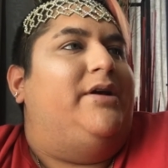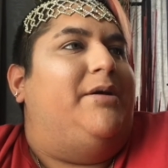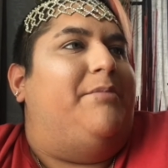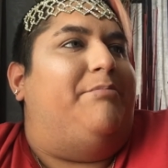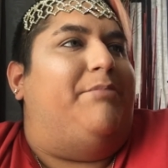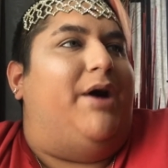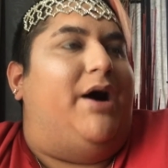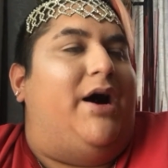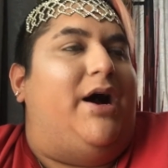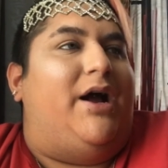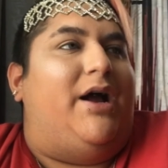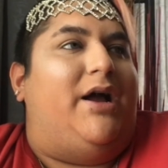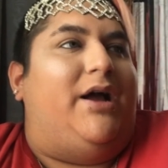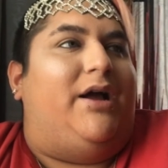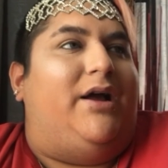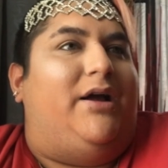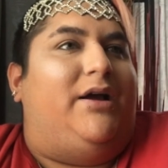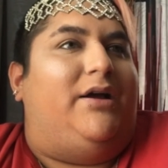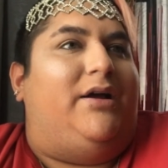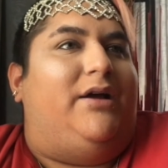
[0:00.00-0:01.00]
But
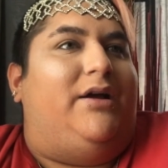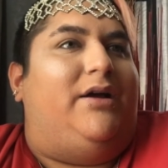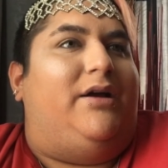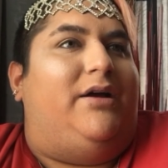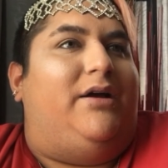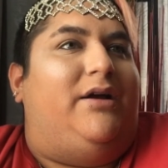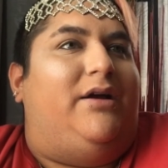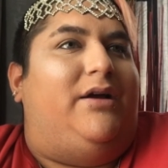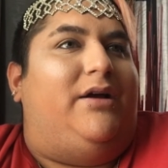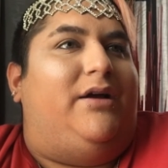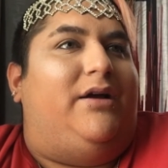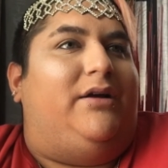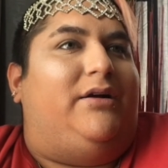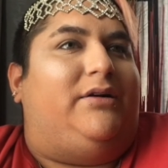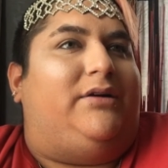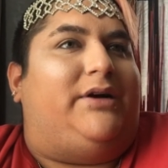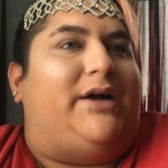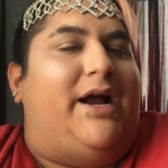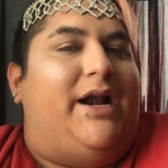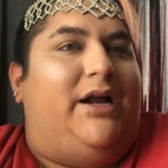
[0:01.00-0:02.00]

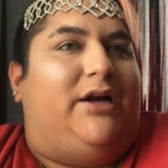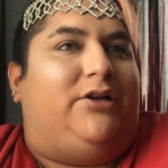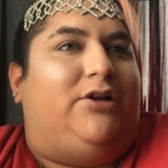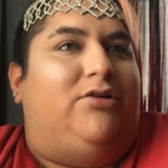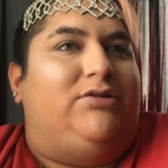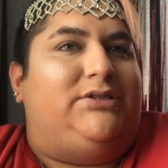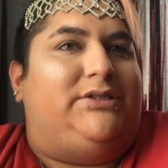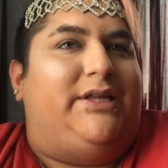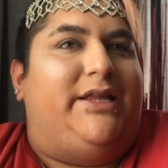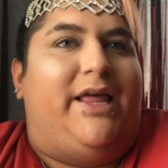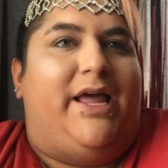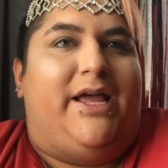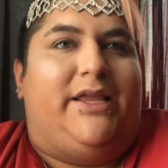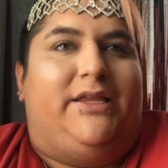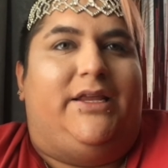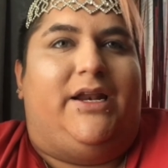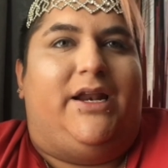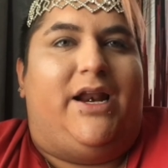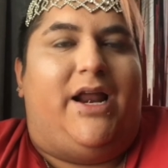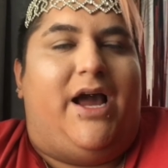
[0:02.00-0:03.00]
kind of close to the end
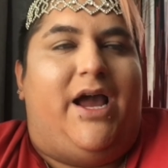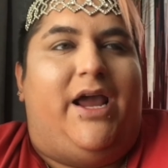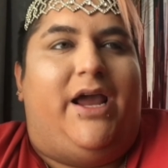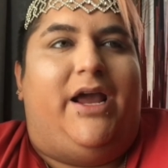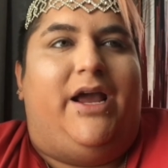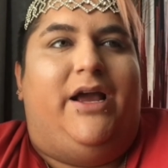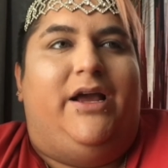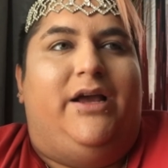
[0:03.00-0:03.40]
of the night,